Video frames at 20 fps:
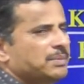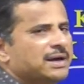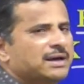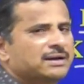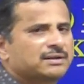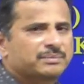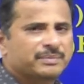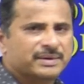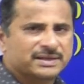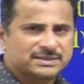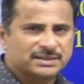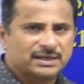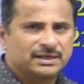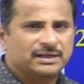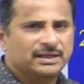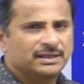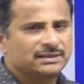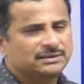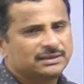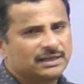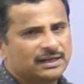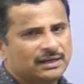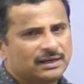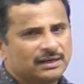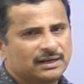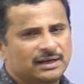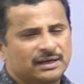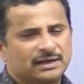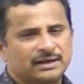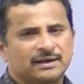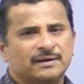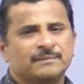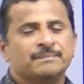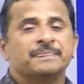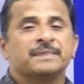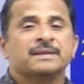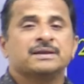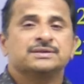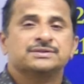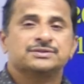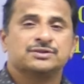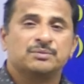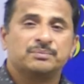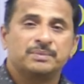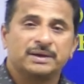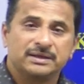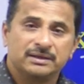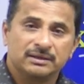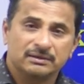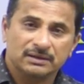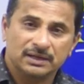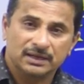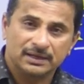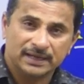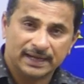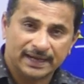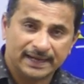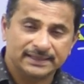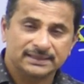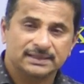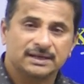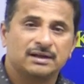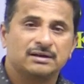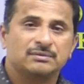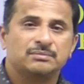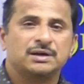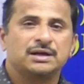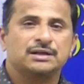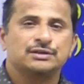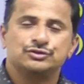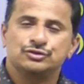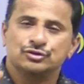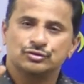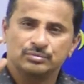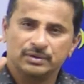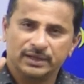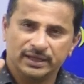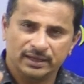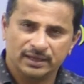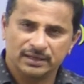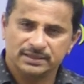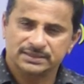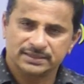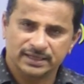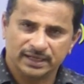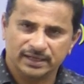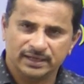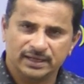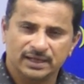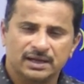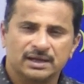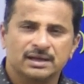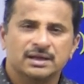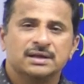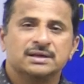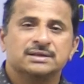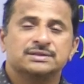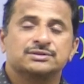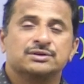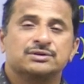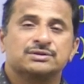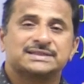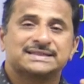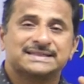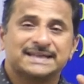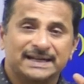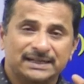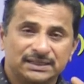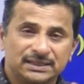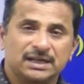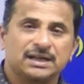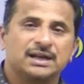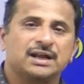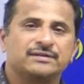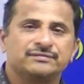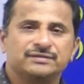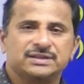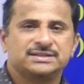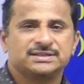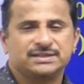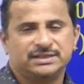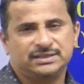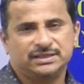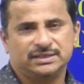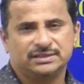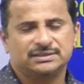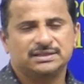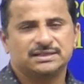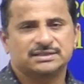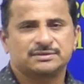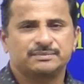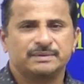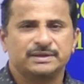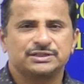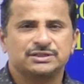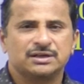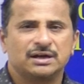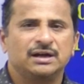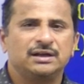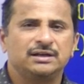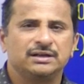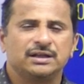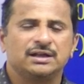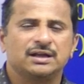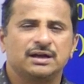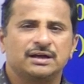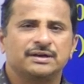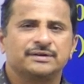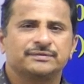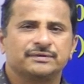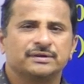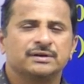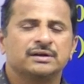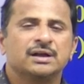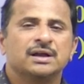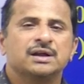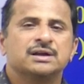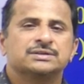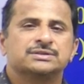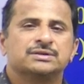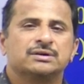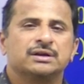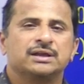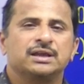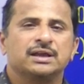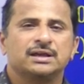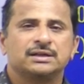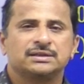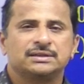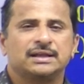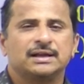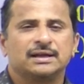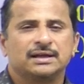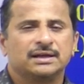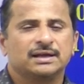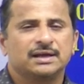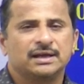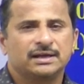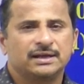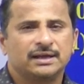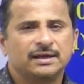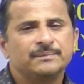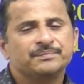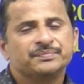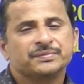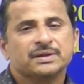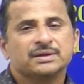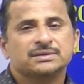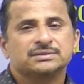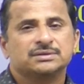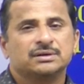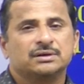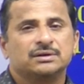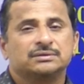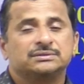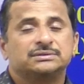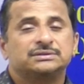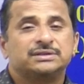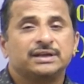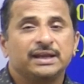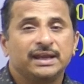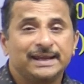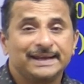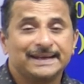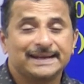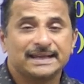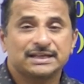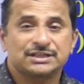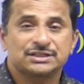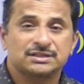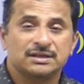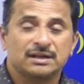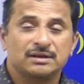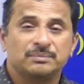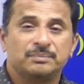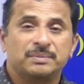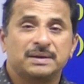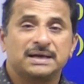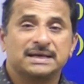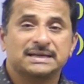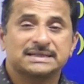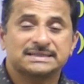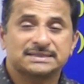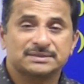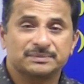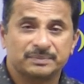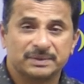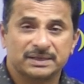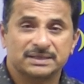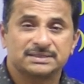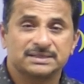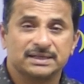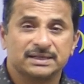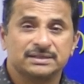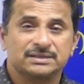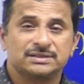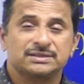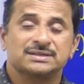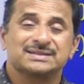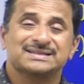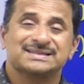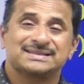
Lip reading: Park present in Telangana. So particularly Hyderabad, Jubilee Hills area. So center of the city, the specialty of, so here Telangana. So 3 national parks present